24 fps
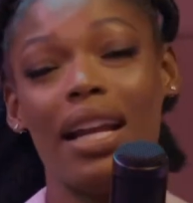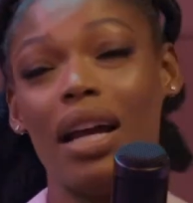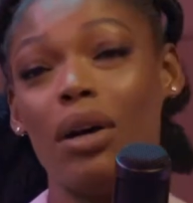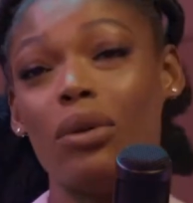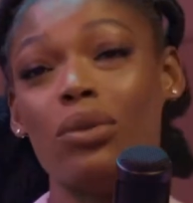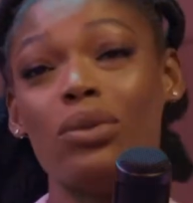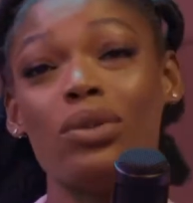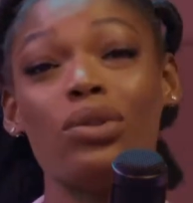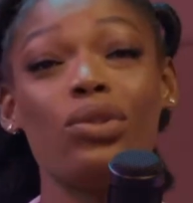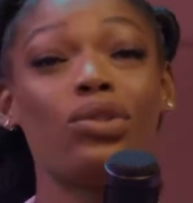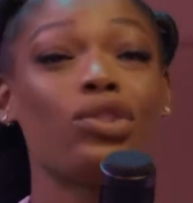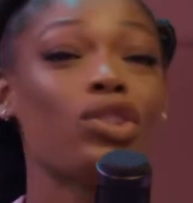And I
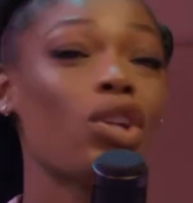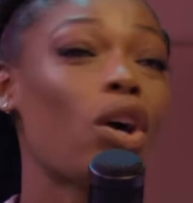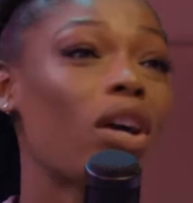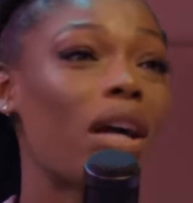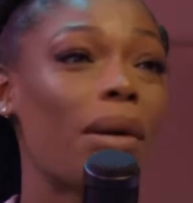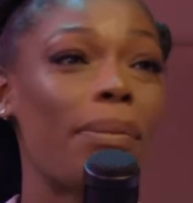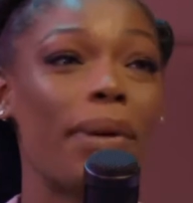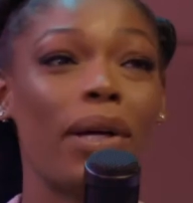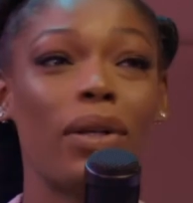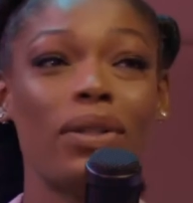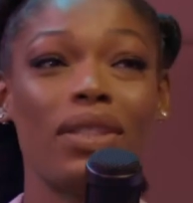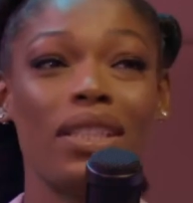would talk
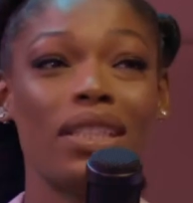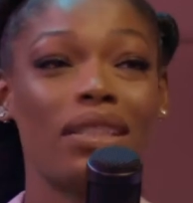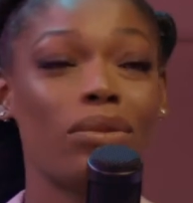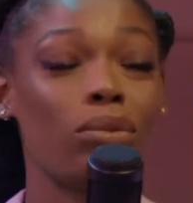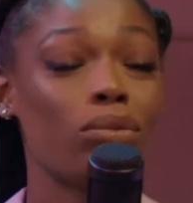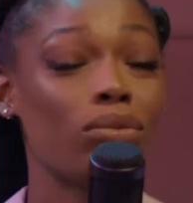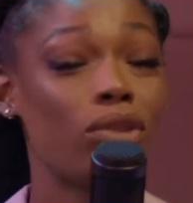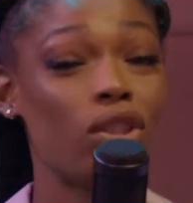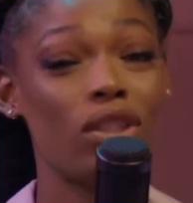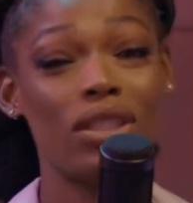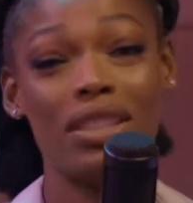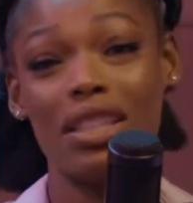about it
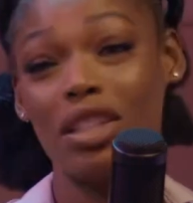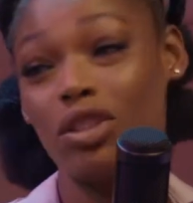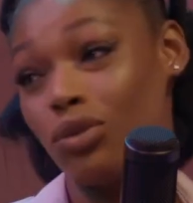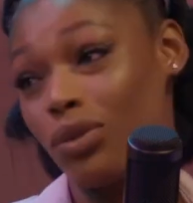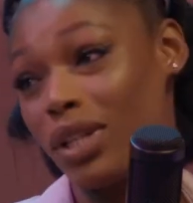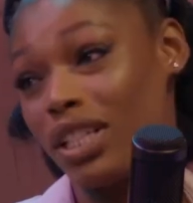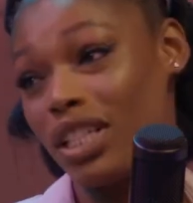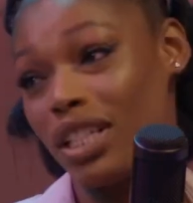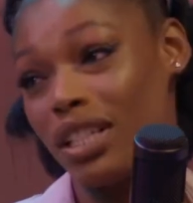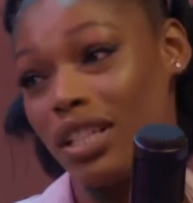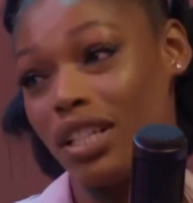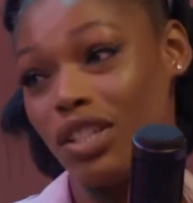just as
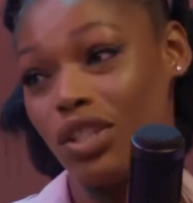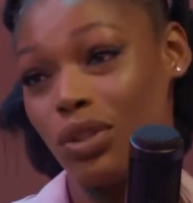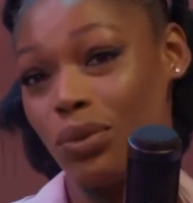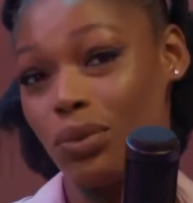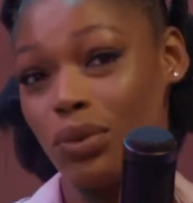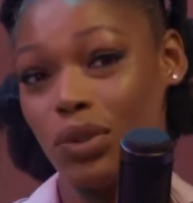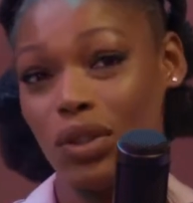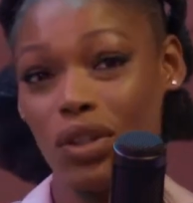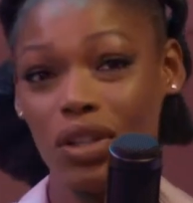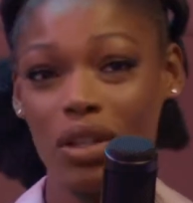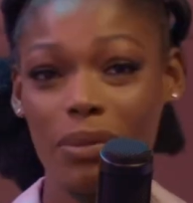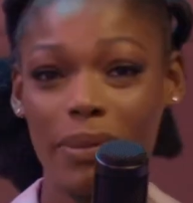wretched as you
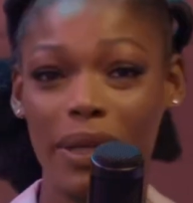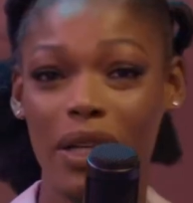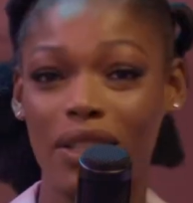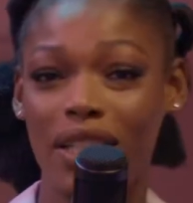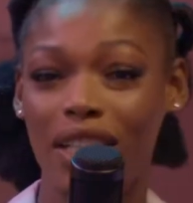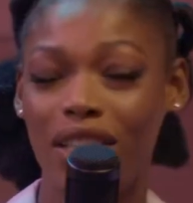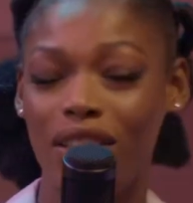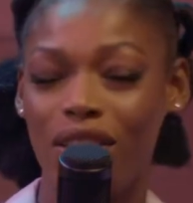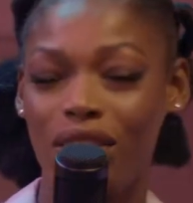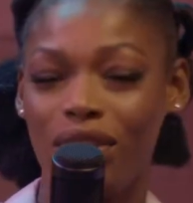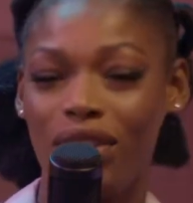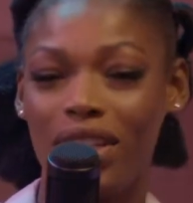would talk about
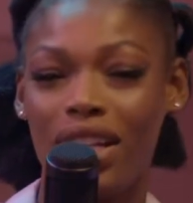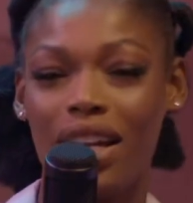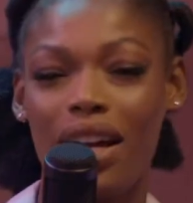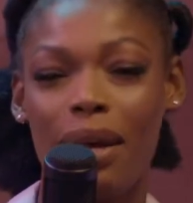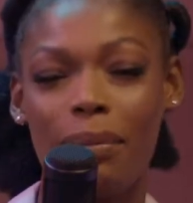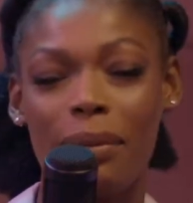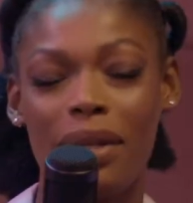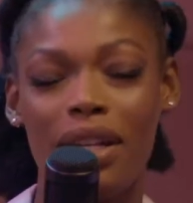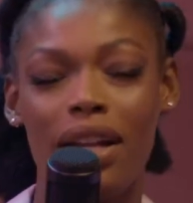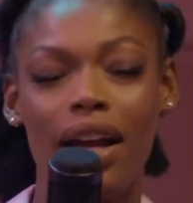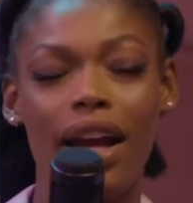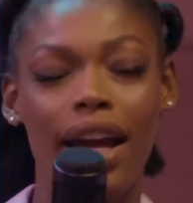Nigeria. I
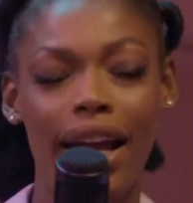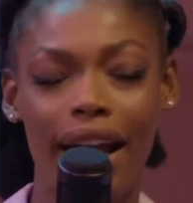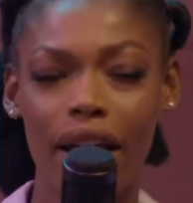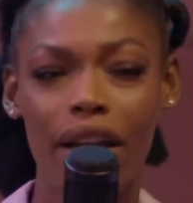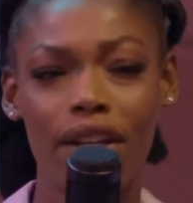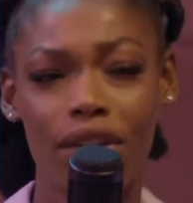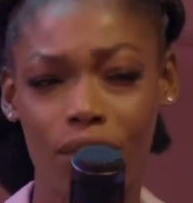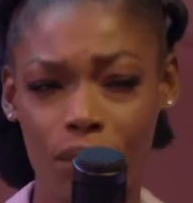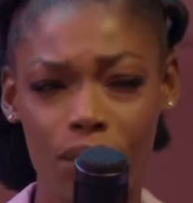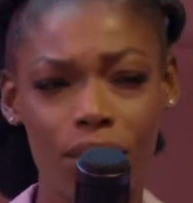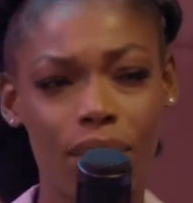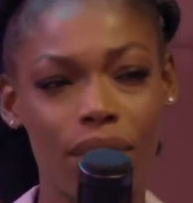mean, I
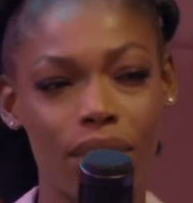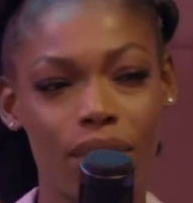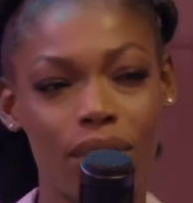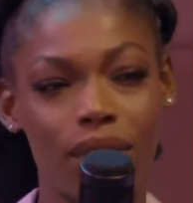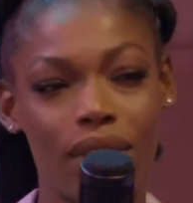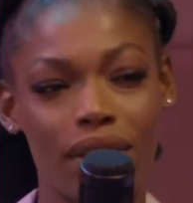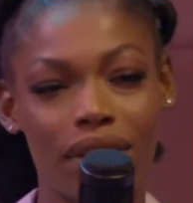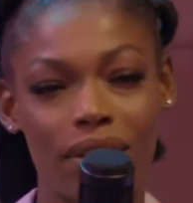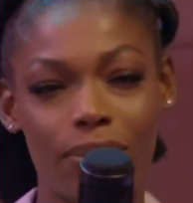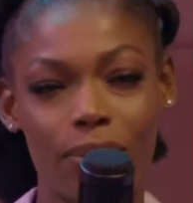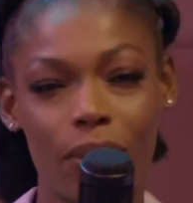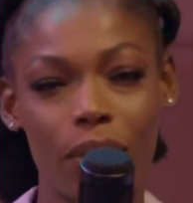agree with you.
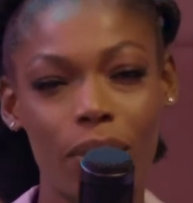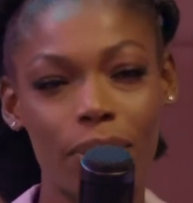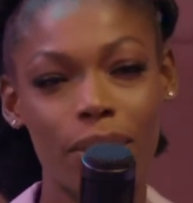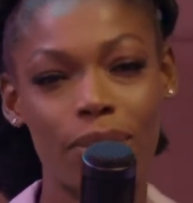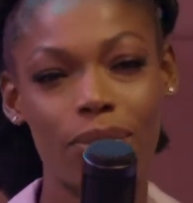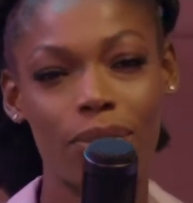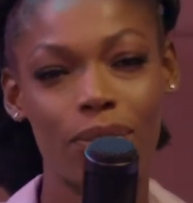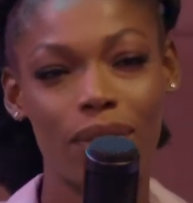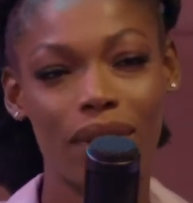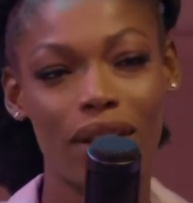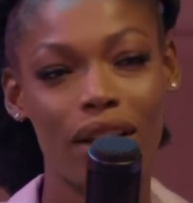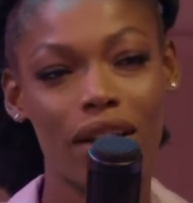There's
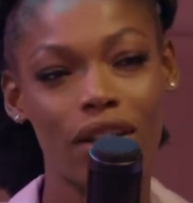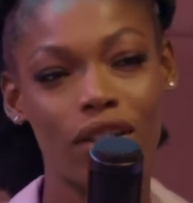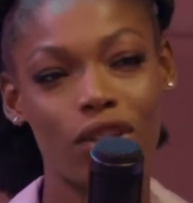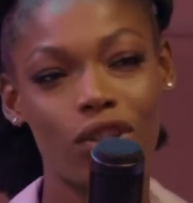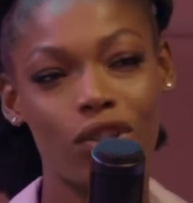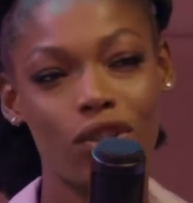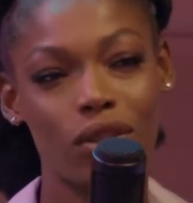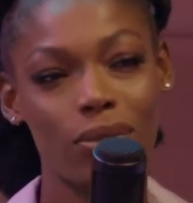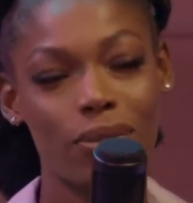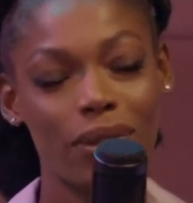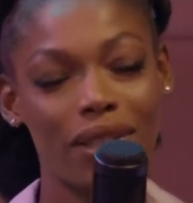problems with our country,